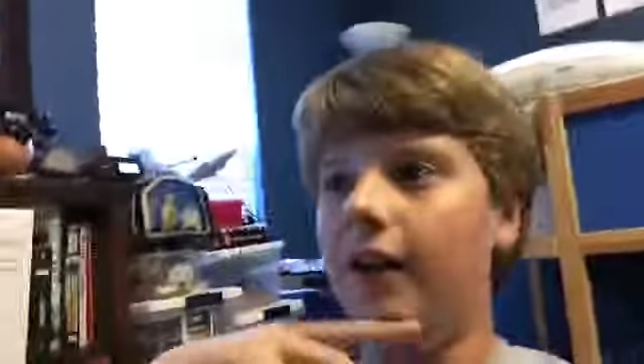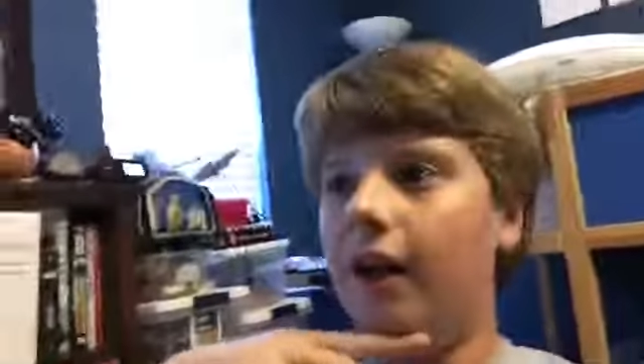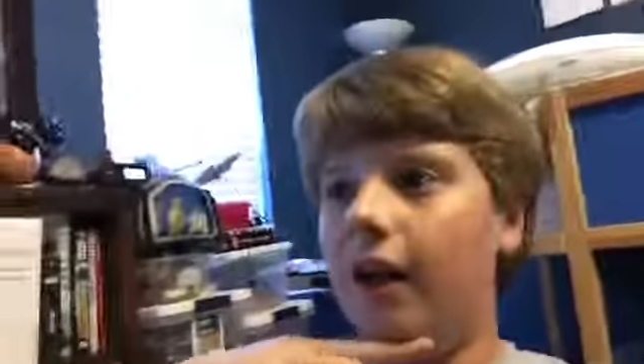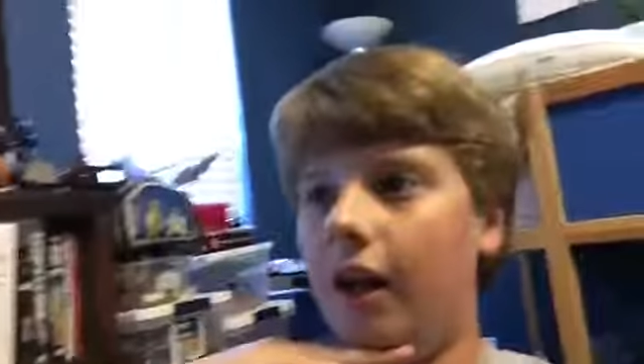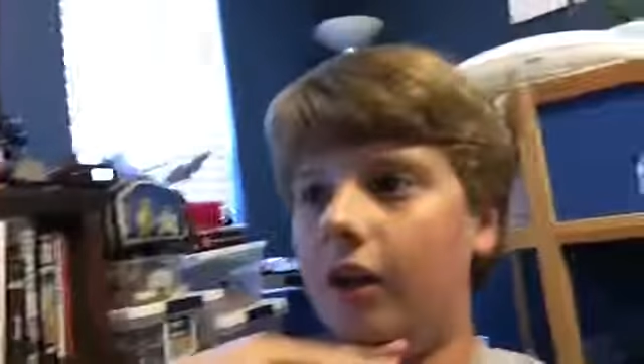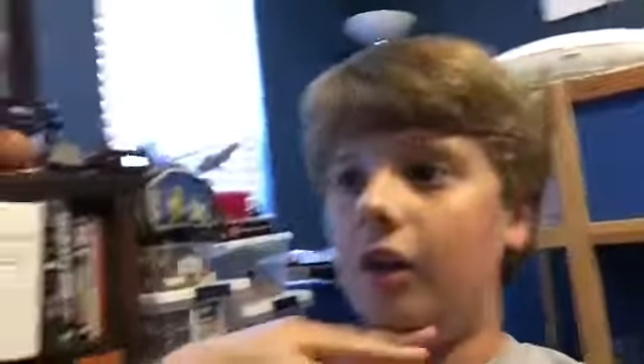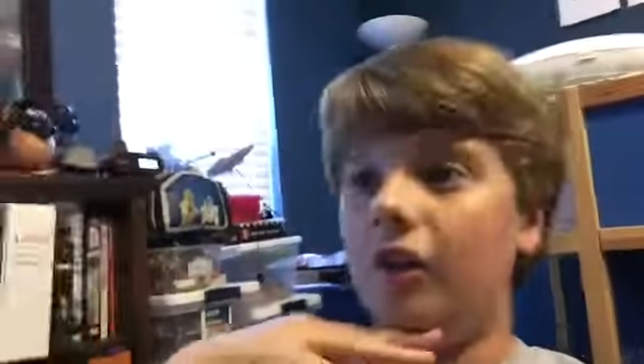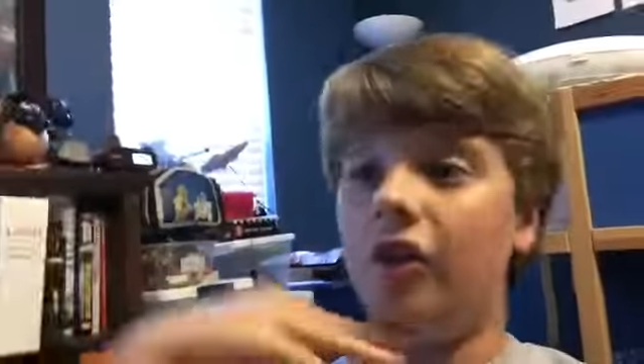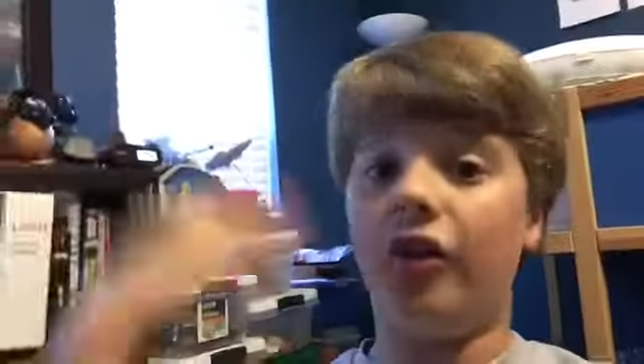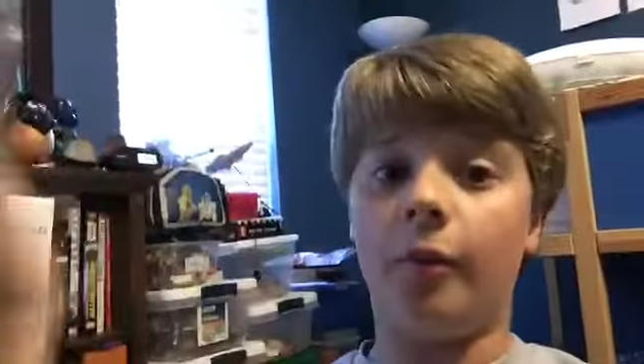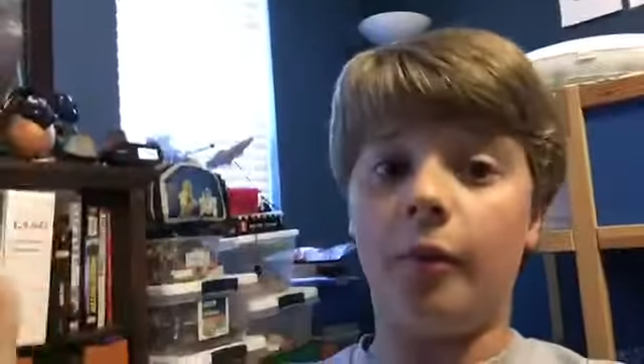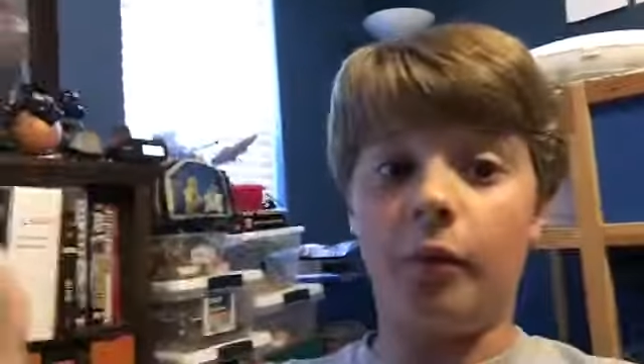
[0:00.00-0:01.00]
and uh,
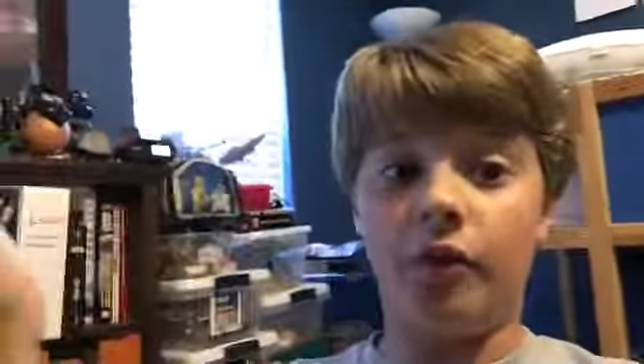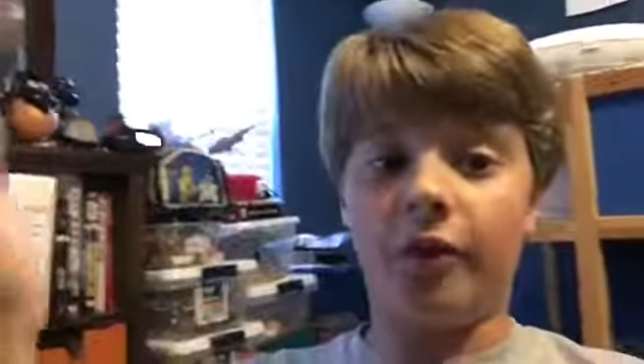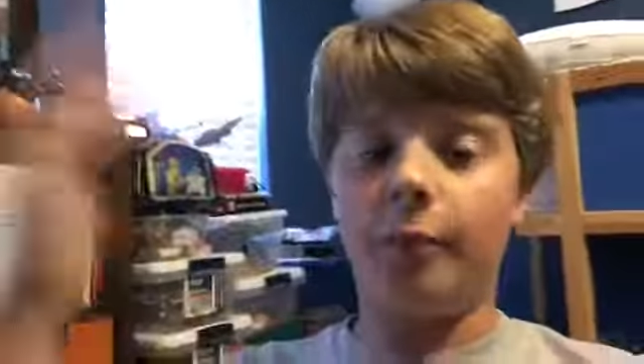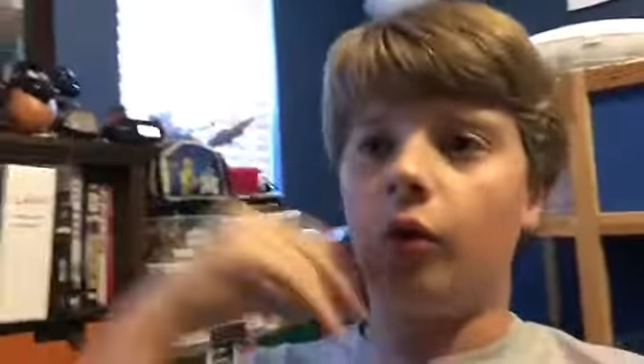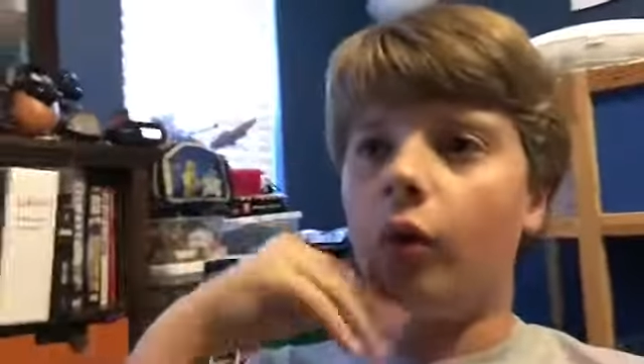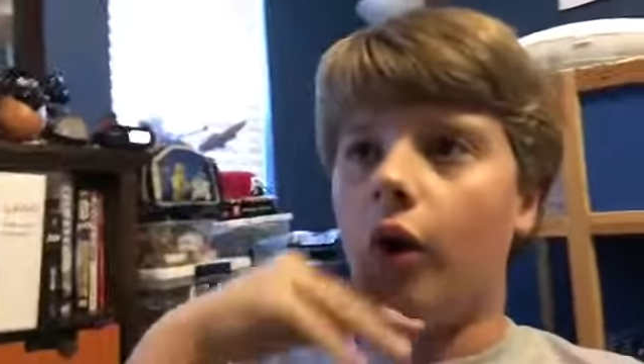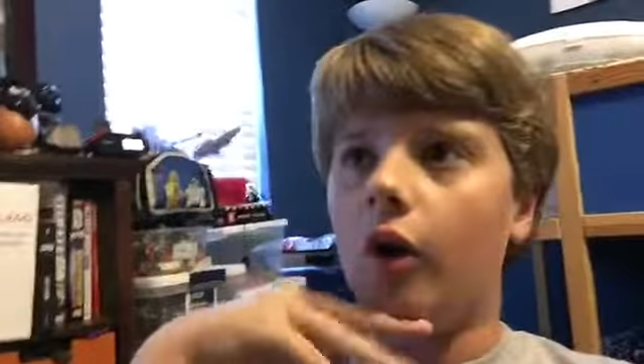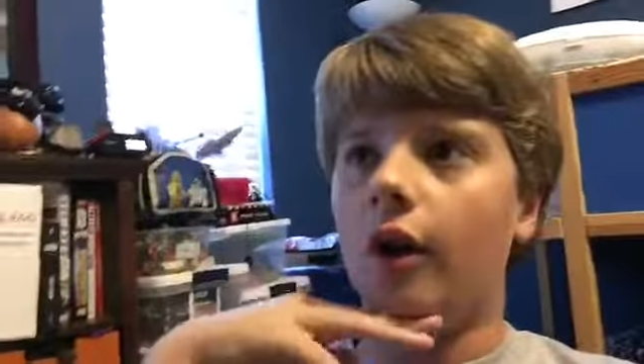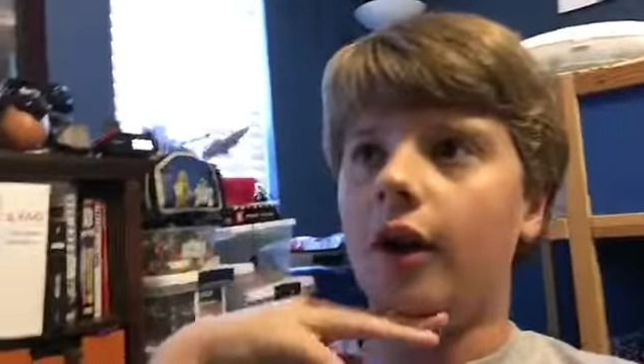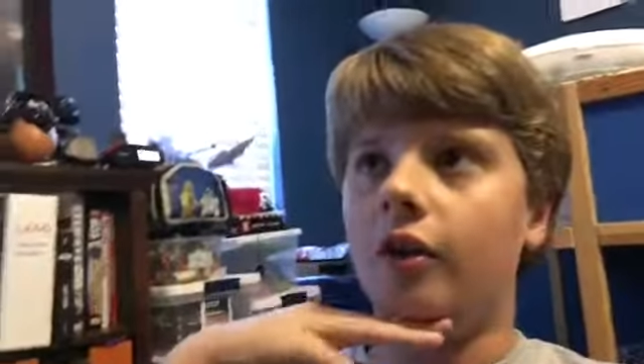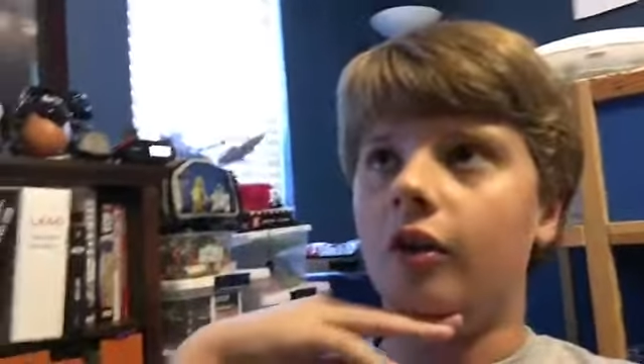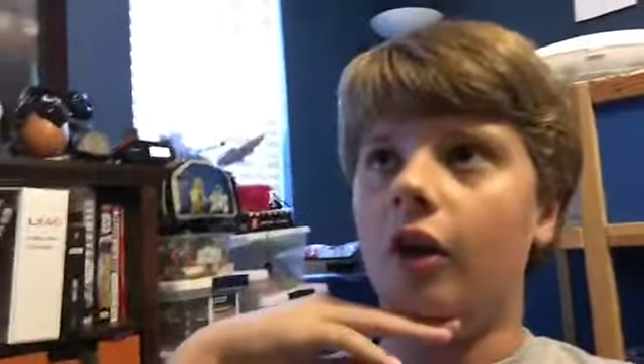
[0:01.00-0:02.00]
just tell me what team you are,
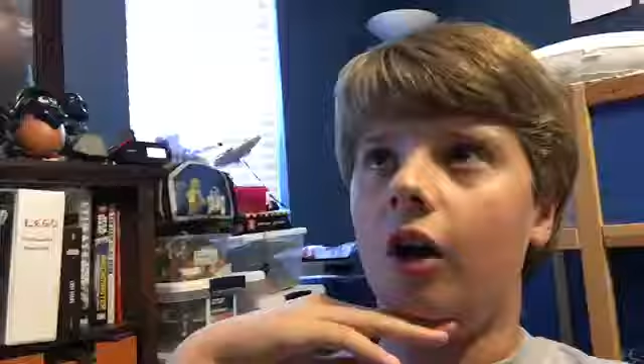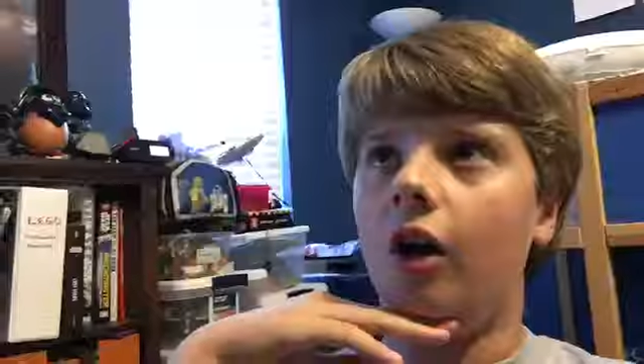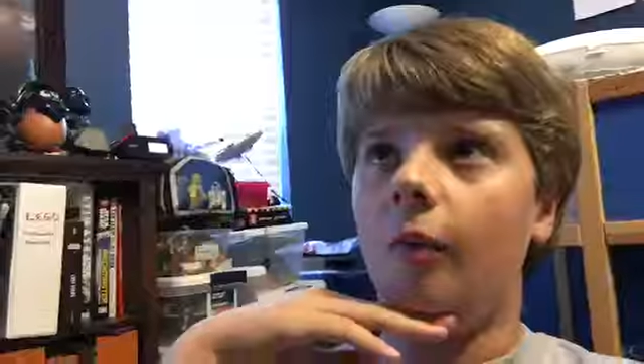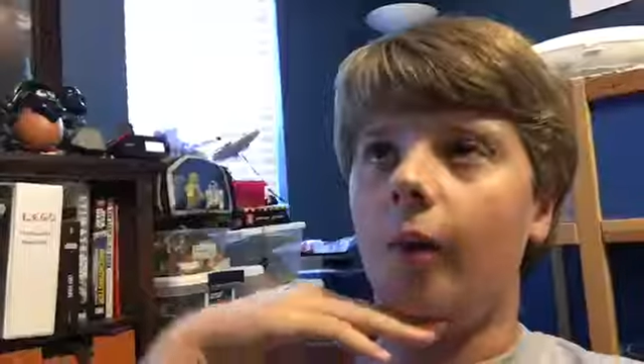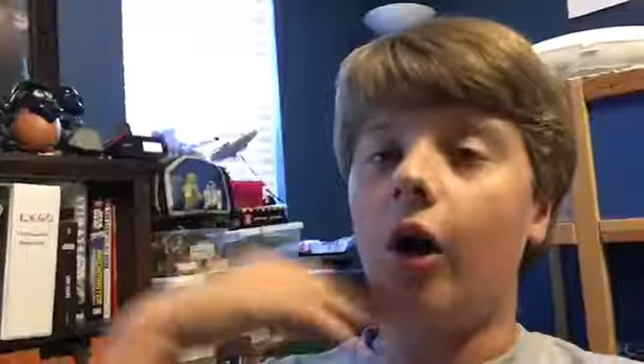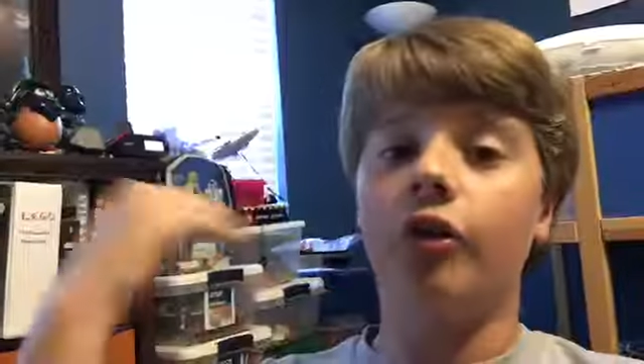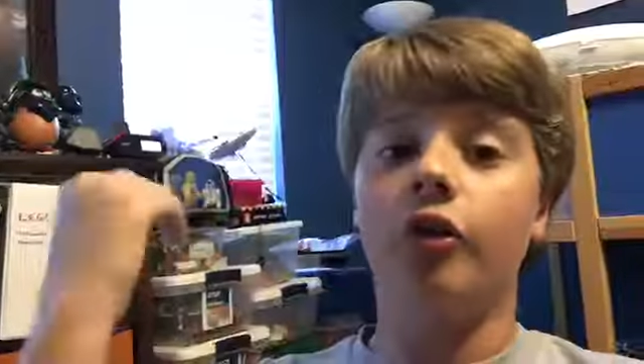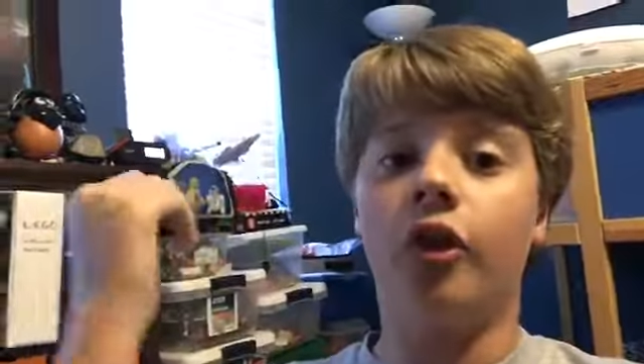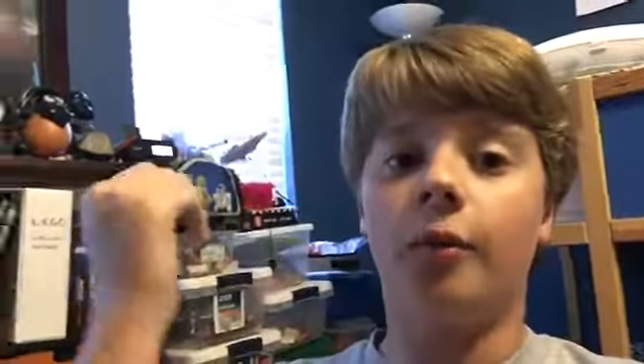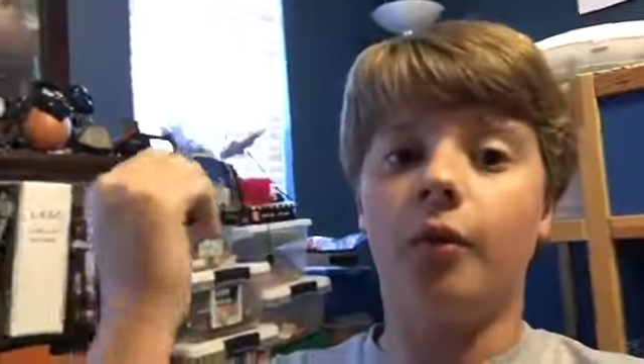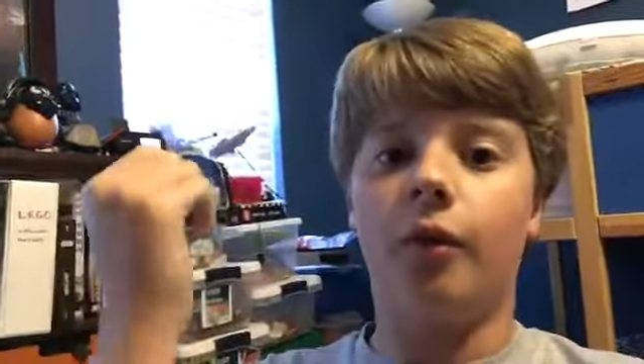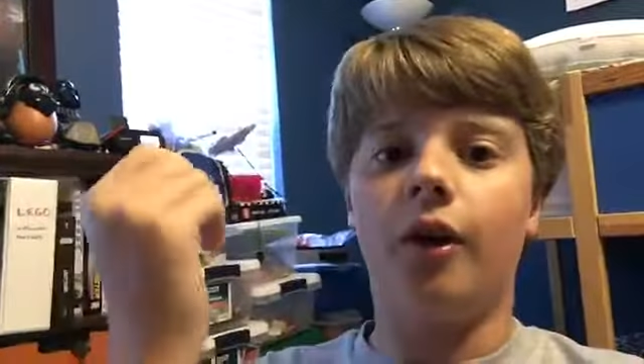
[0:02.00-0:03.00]
and um, also
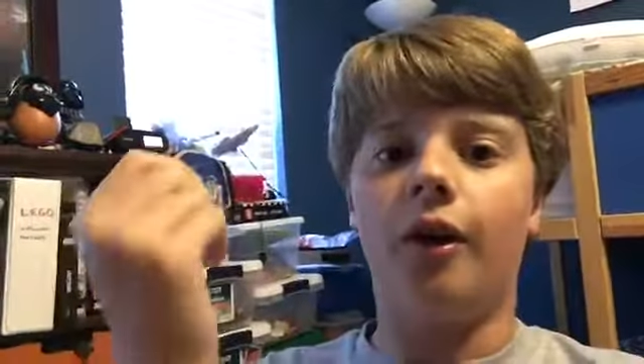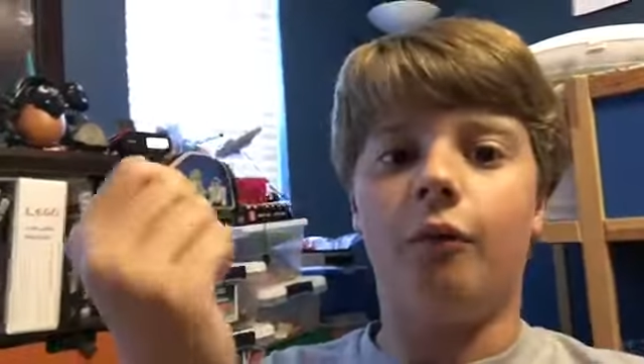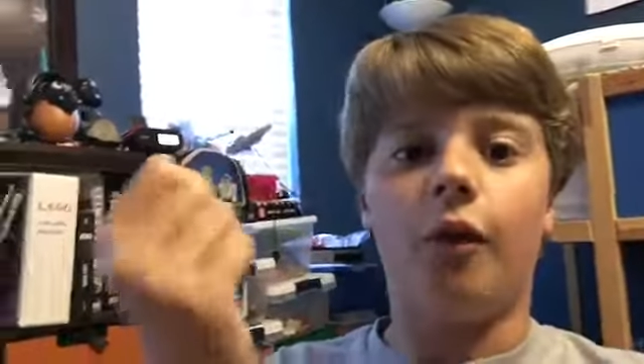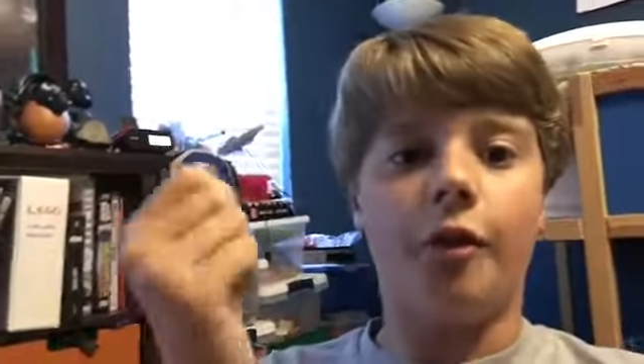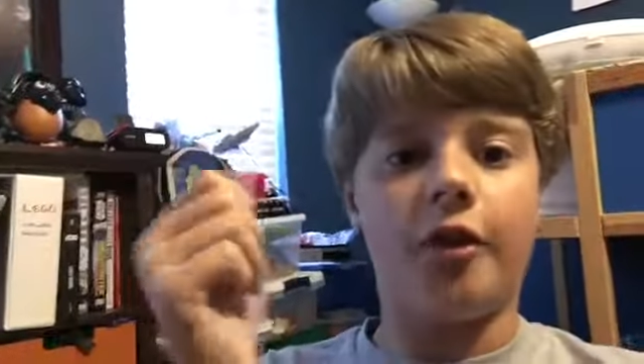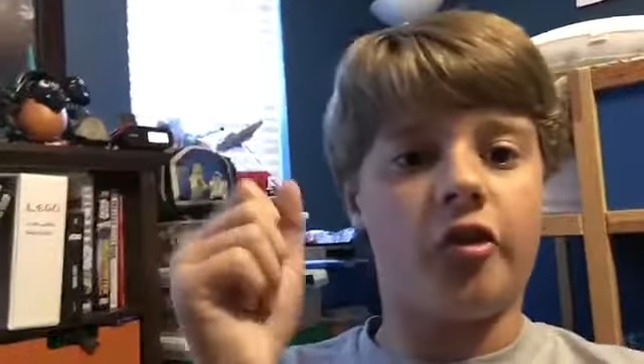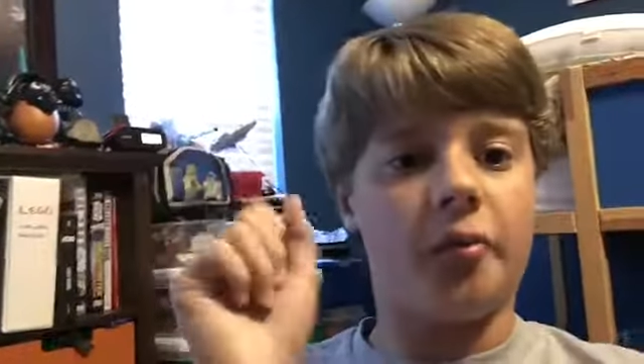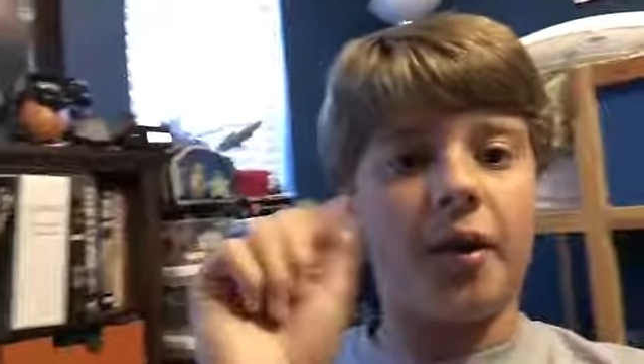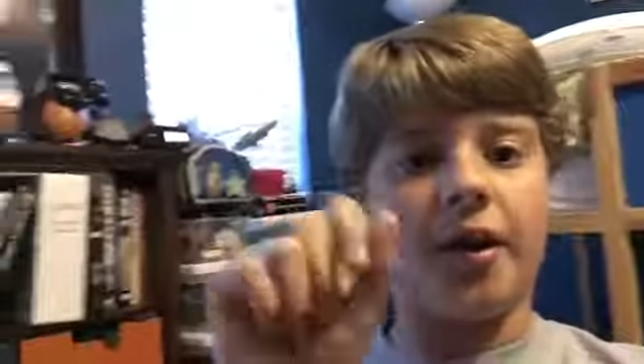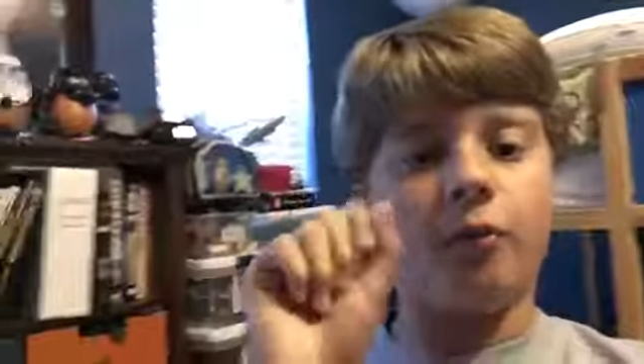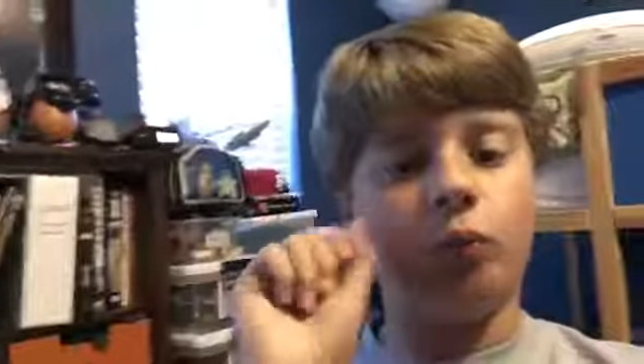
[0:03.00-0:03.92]
tell me what what things you might